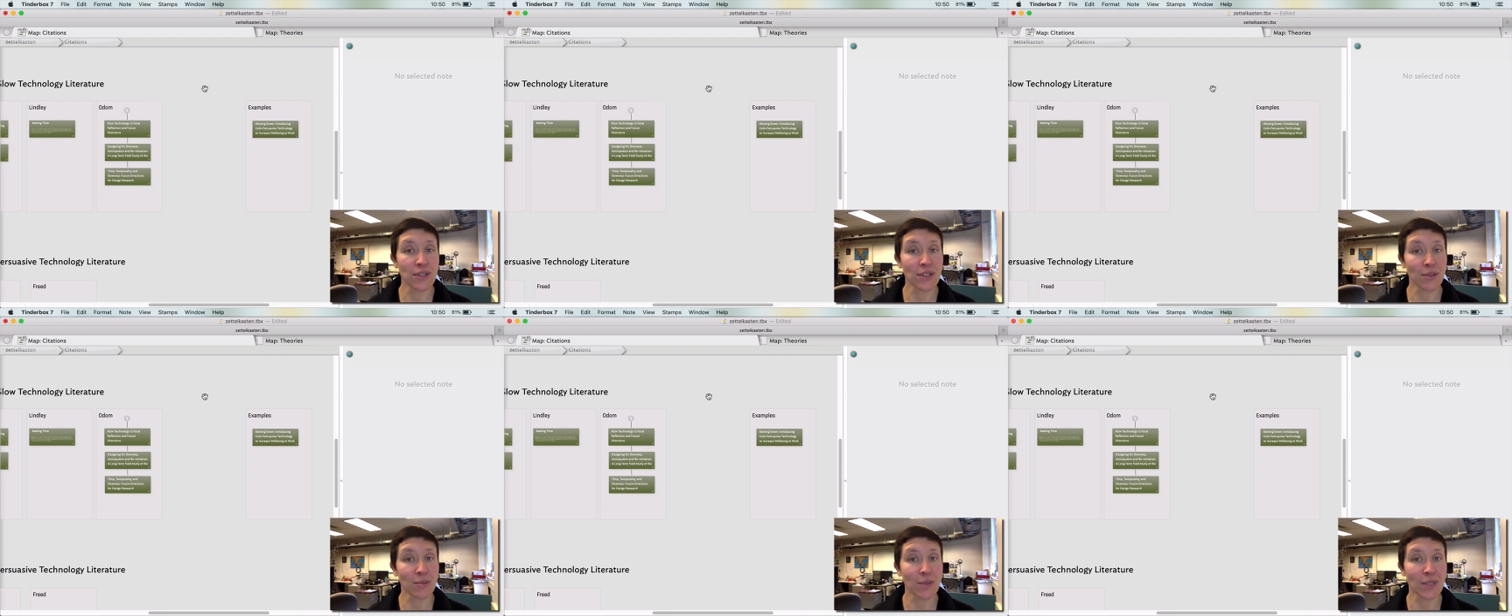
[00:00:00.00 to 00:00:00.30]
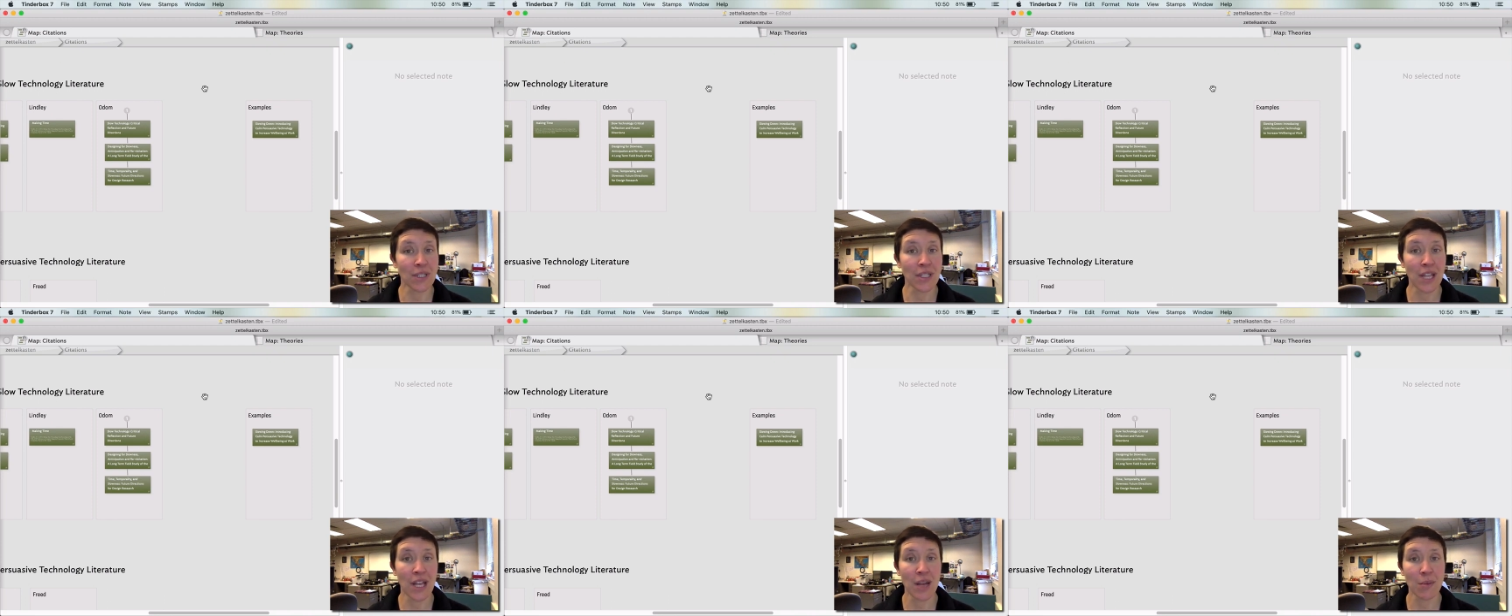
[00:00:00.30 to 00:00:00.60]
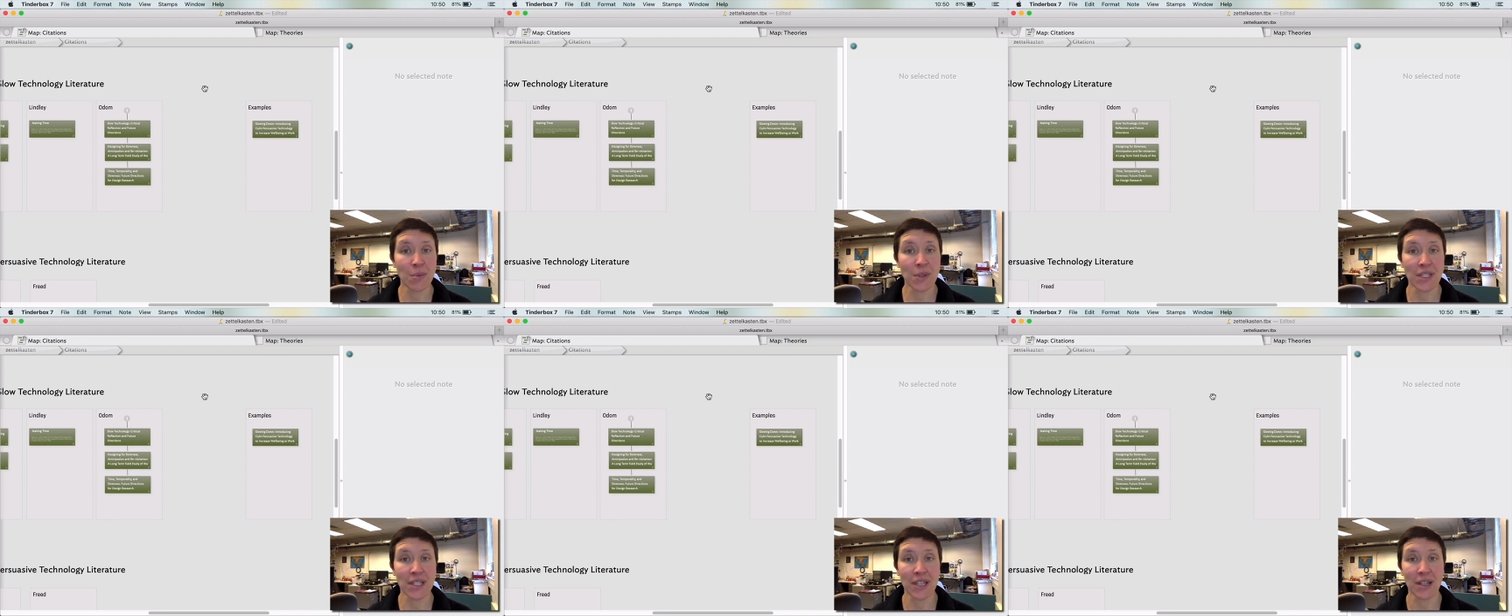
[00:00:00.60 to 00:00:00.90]
some
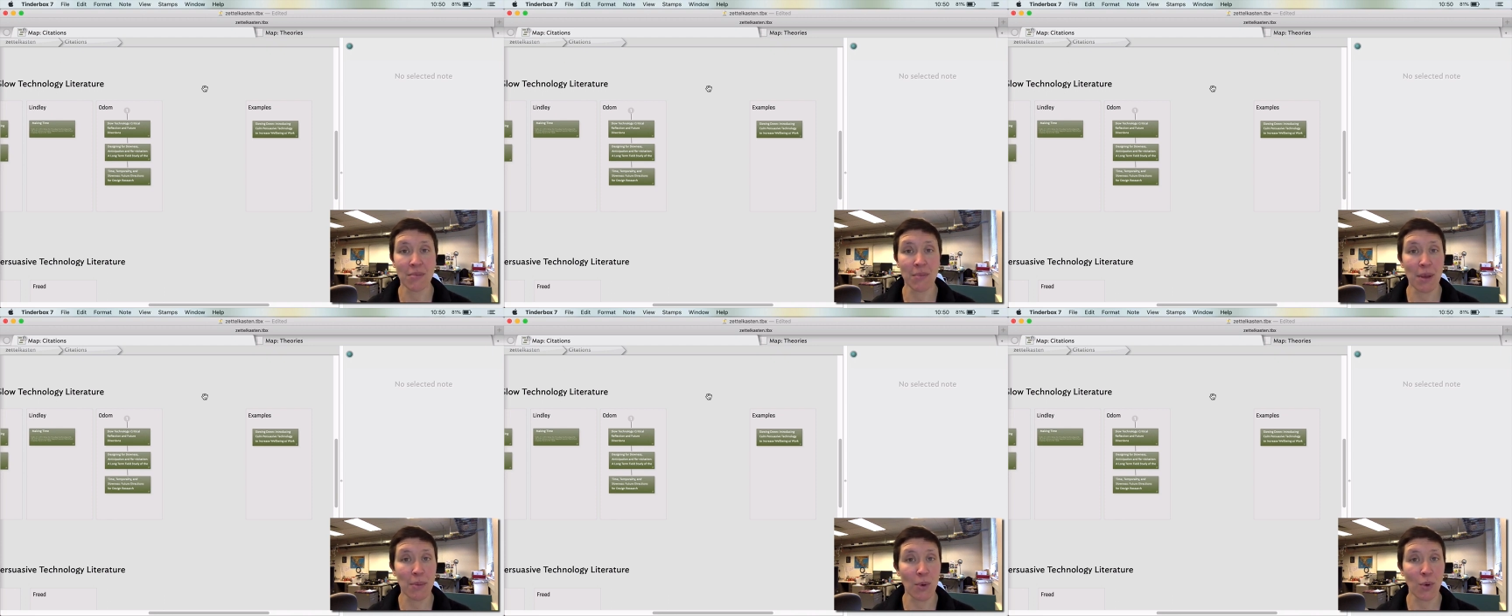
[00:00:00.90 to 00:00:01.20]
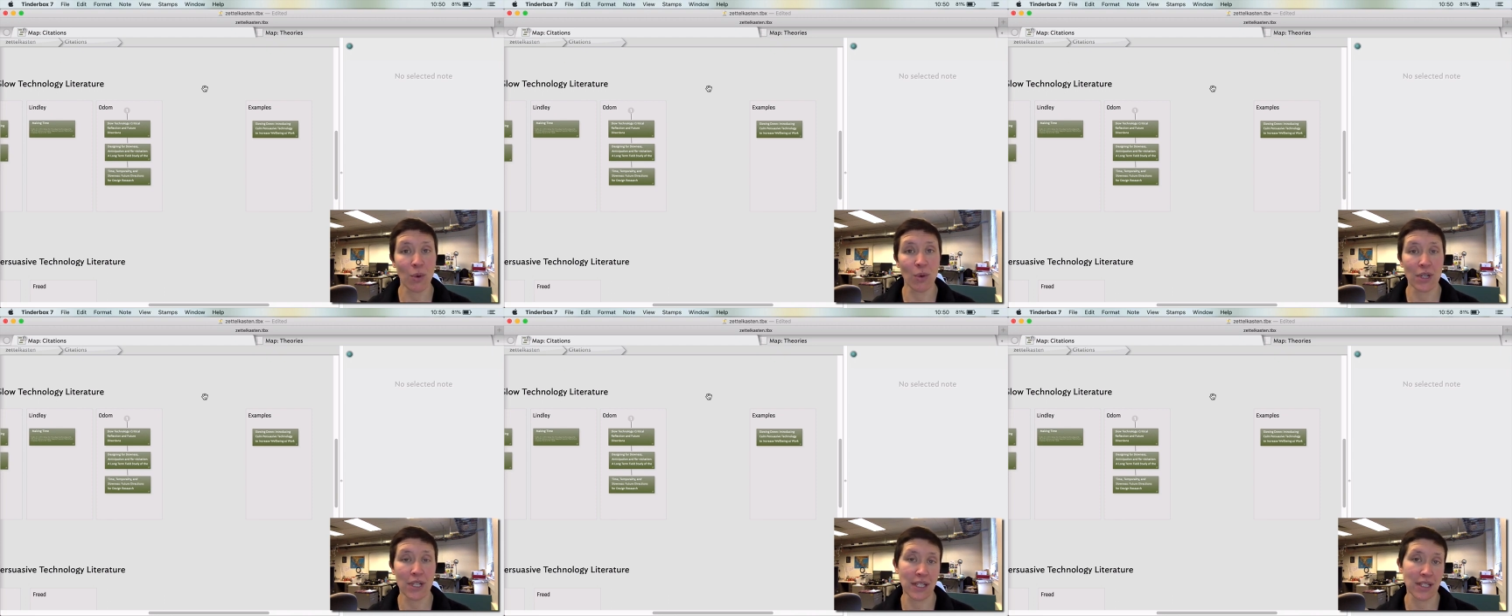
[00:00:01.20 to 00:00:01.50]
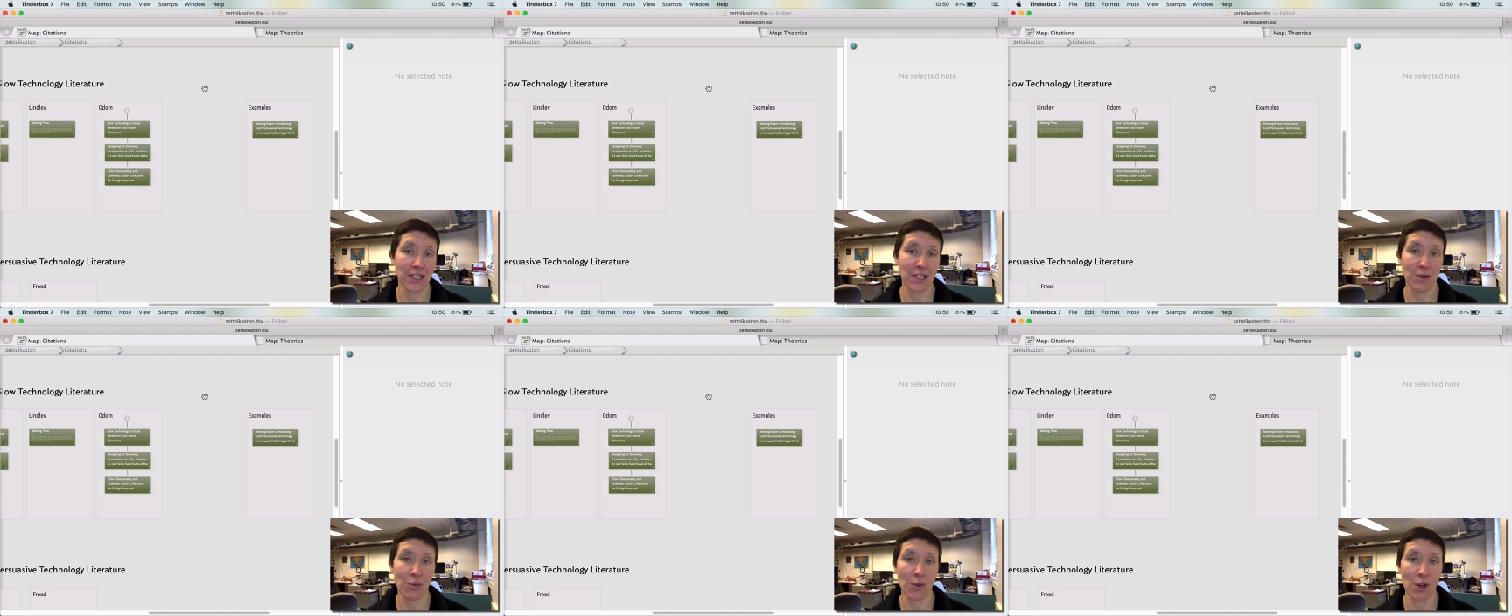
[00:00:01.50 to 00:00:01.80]
steps, and maybe we'll
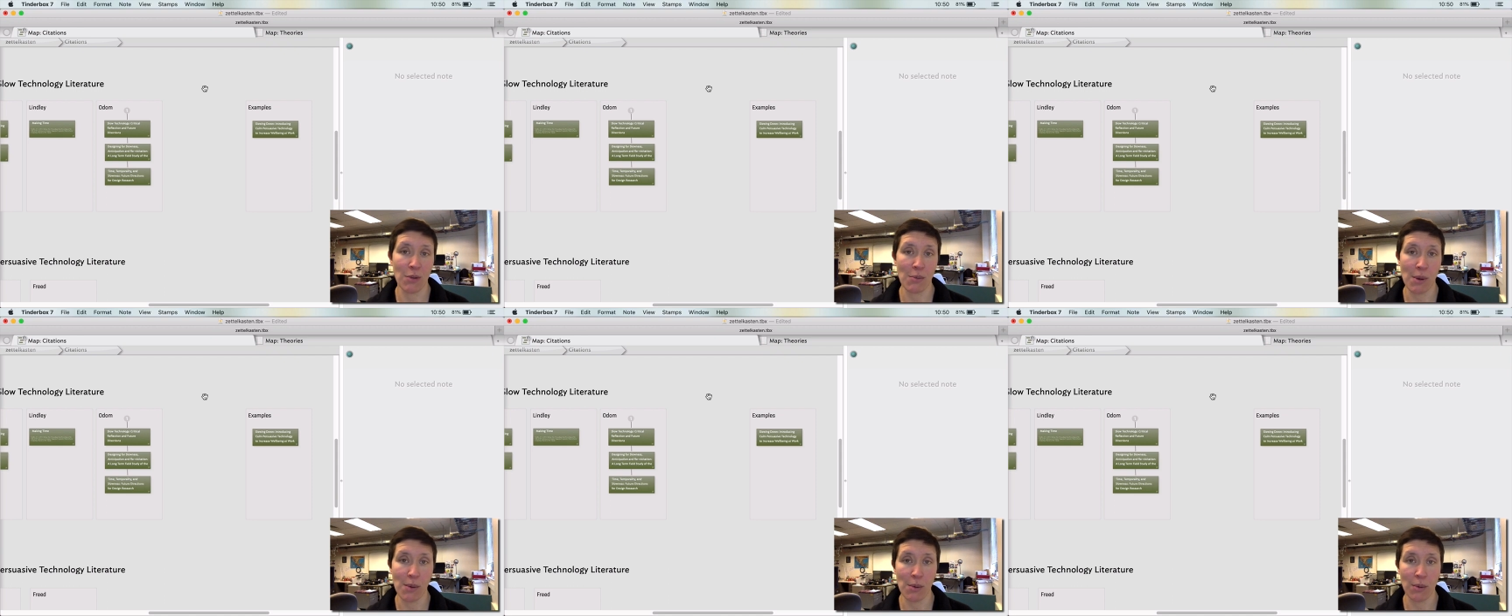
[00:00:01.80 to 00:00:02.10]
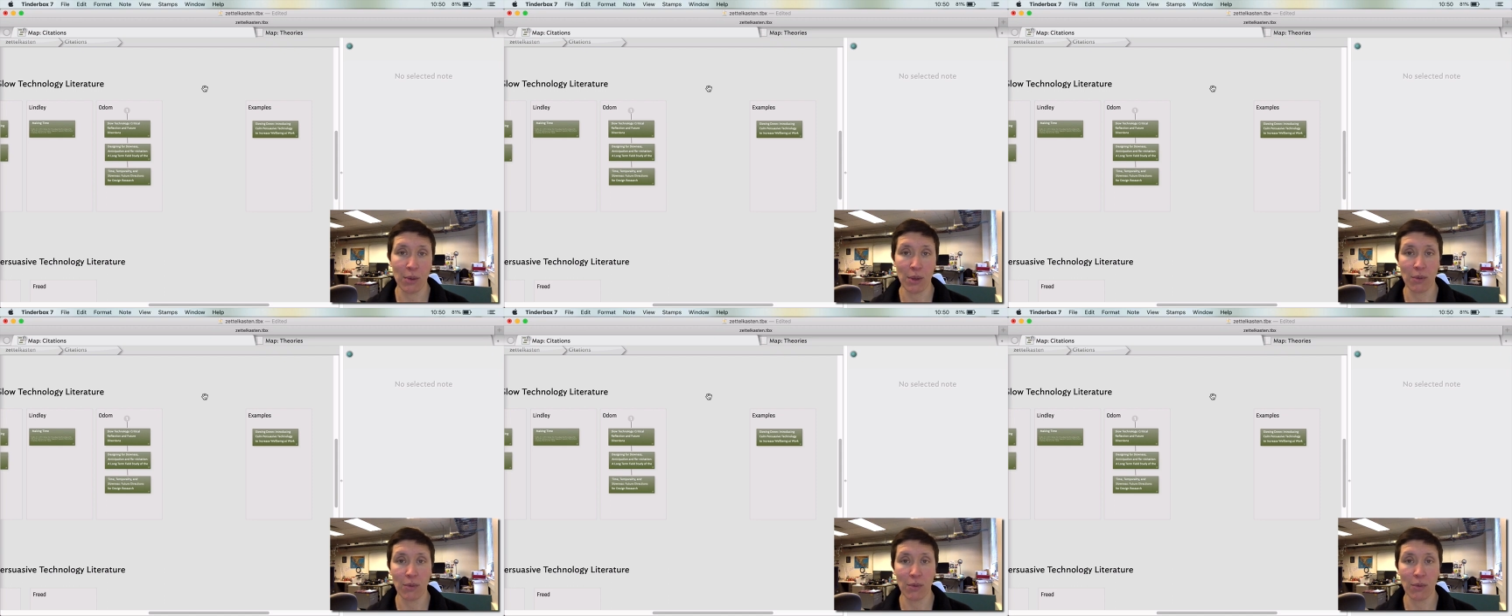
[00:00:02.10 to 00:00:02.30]
get somewhere. Maybe